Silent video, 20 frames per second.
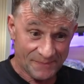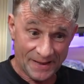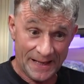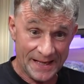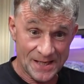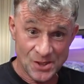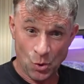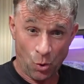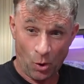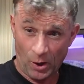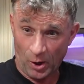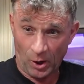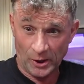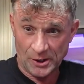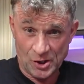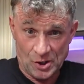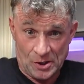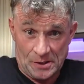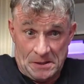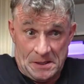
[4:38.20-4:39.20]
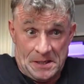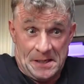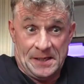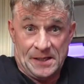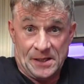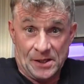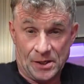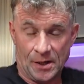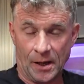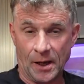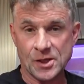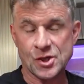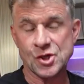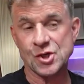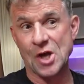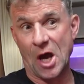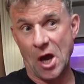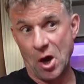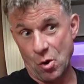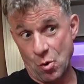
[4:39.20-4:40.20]
It's quite like,
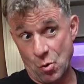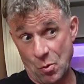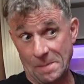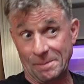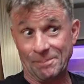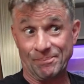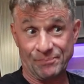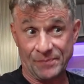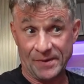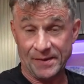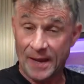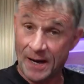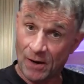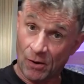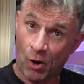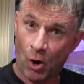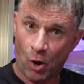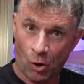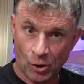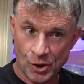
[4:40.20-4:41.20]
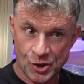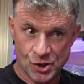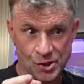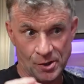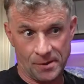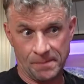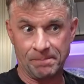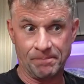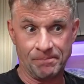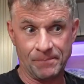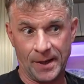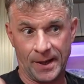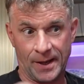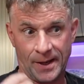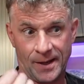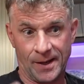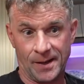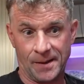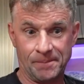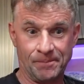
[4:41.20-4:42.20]
so there are some
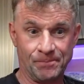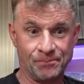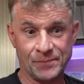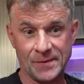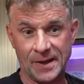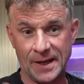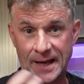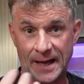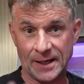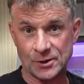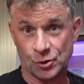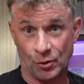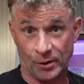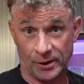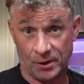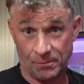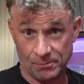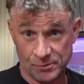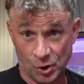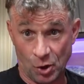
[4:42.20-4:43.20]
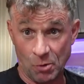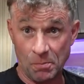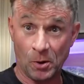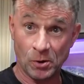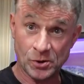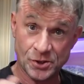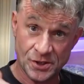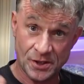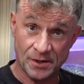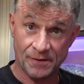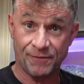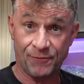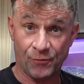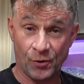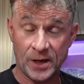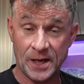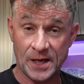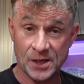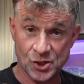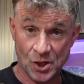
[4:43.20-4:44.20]
electronic control boxes in the
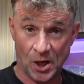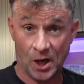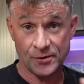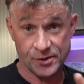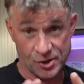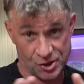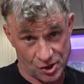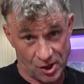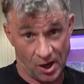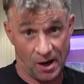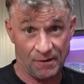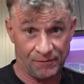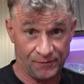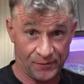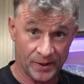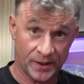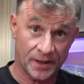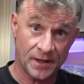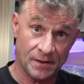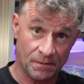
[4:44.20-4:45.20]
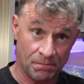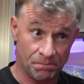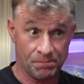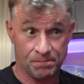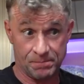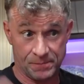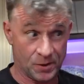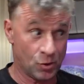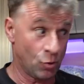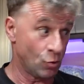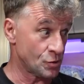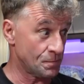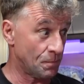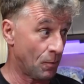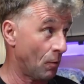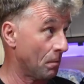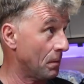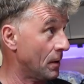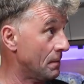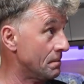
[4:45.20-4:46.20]
fridge, other stuff that can cause
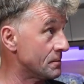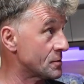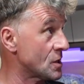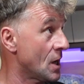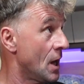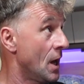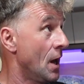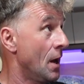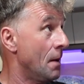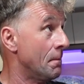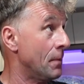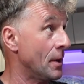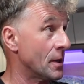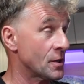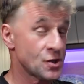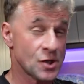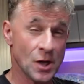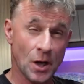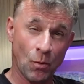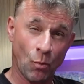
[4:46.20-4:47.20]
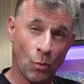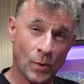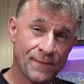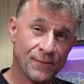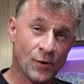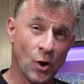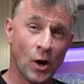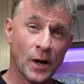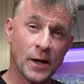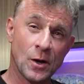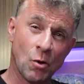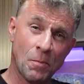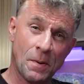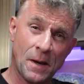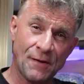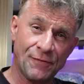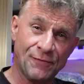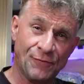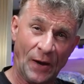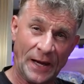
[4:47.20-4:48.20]
problems, but we've got a little bit
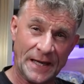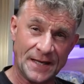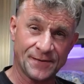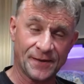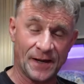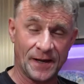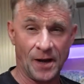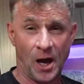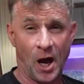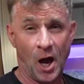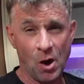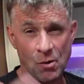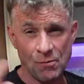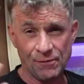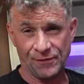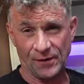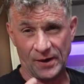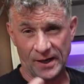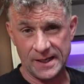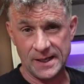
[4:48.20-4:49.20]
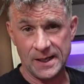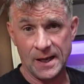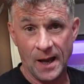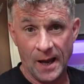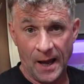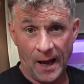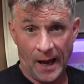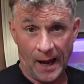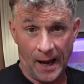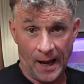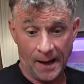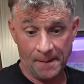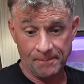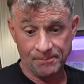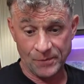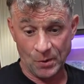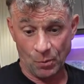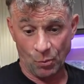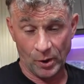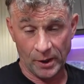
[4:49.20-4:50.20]
of faith, and hopefully
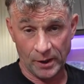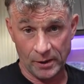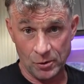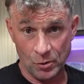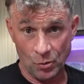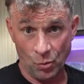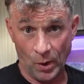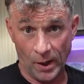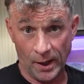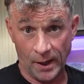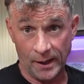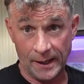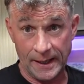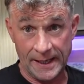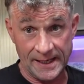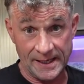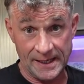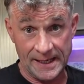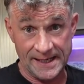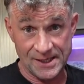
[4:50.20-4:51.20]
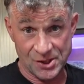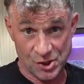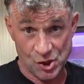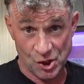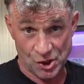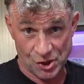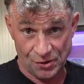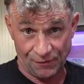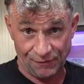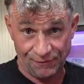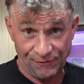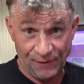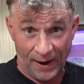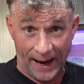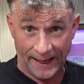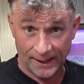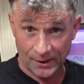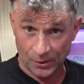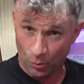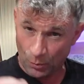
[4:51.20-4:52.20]
we're going to it's just the
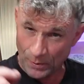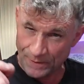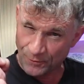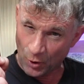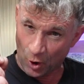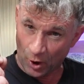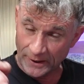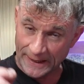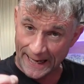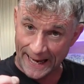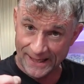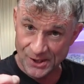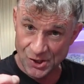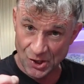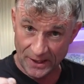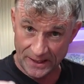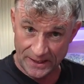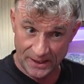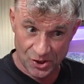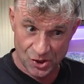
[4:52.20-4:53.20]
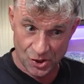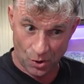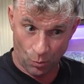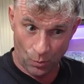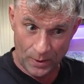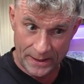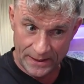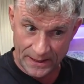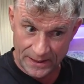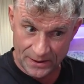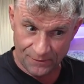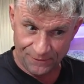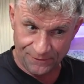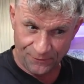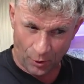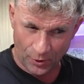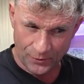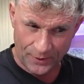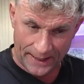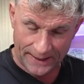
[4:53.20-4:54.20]
fact that we've got a gas leak, so we need to
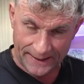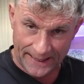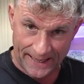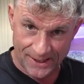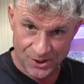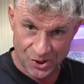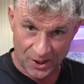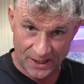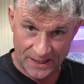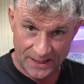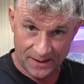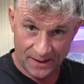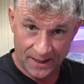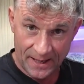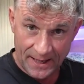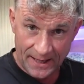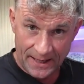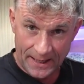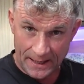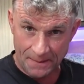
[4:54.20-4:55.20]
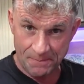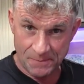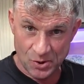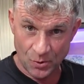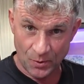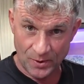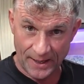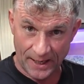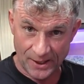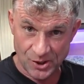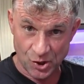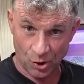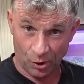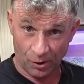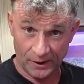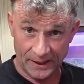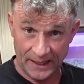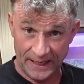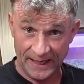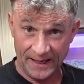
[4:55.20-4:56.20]
find that gas leak in between that
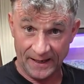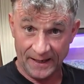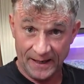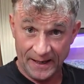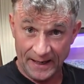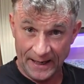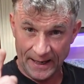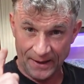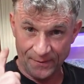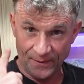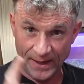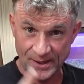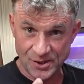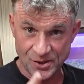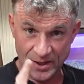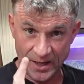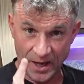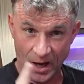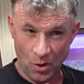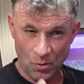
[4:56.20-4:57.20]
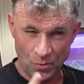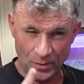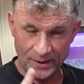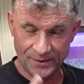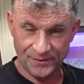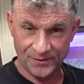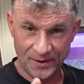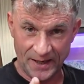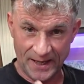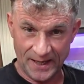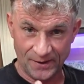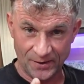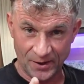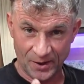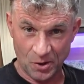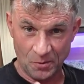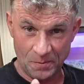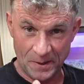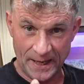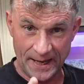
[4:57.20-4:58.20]
circuit, and that's the only thing that
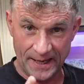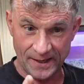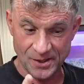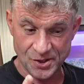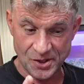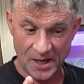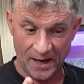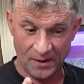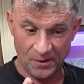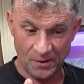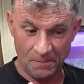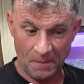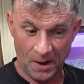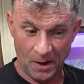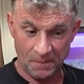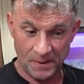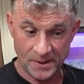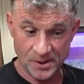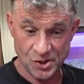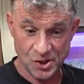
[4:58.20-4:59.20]
could be letting us down at the moment.